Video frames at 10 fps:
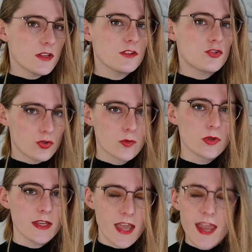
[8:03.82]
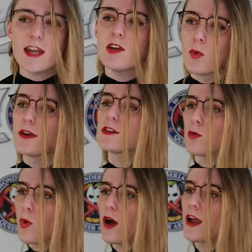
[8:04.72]
it truly any wonder
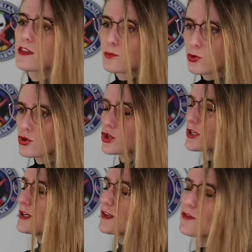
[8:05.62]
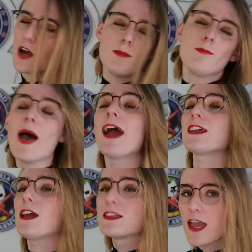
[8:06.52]
why the Portuguese have come
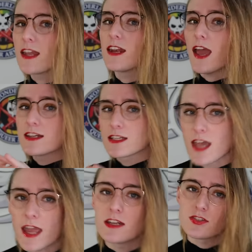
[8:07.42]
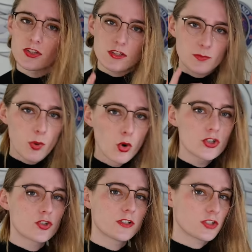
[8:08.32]
back again and again to this
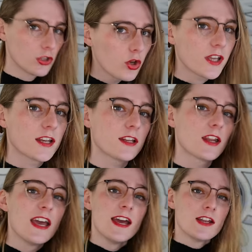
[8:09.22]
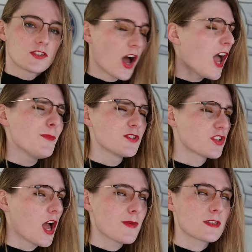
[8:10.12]
portrait to look at it, time and
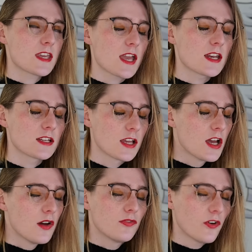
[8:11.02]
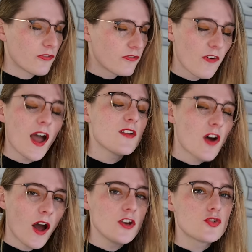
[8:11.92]
time again, for
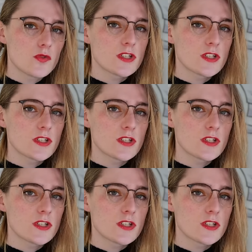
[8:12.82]
500